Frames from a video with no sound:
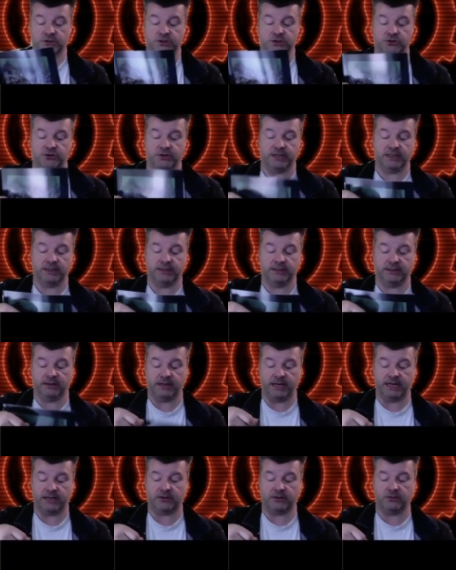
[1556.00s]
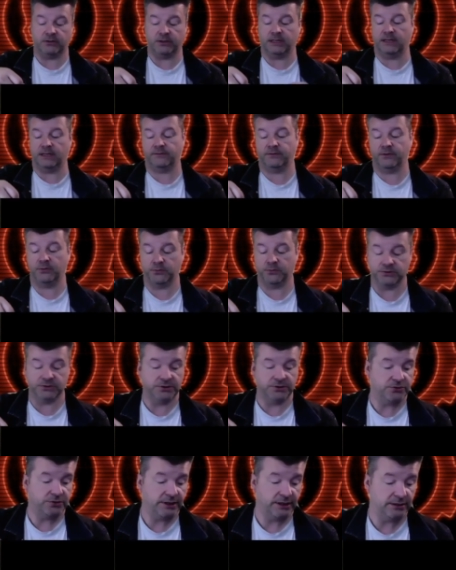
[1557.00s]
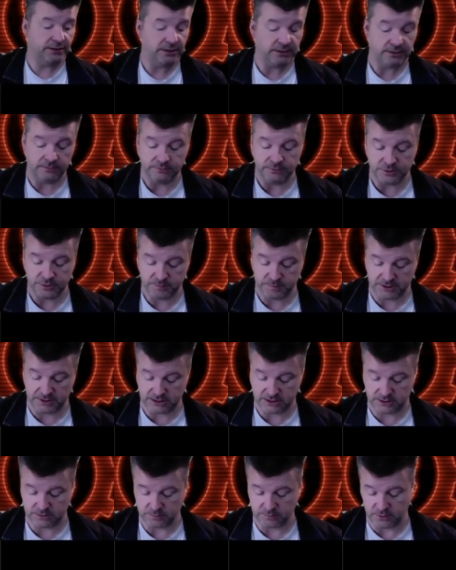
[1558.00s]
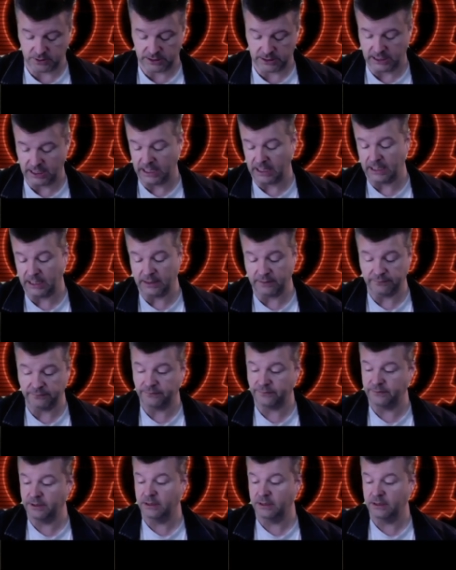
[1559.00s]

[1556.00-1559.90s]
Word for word: to trade their Necron half? Who wants to trade their Space Marine half?